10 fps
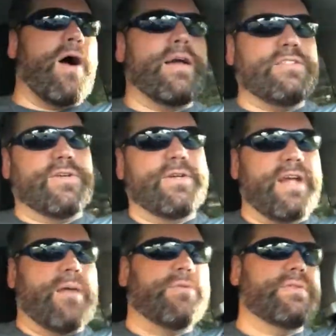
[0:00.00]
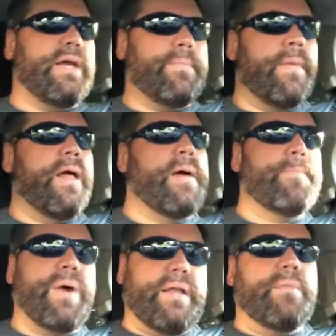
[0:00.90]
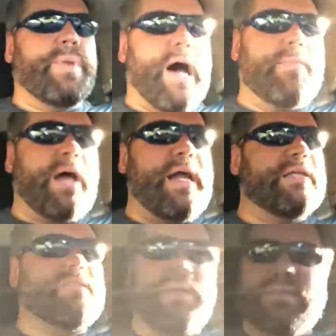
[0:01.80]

Rockies are a terrible team. But the bottom line is the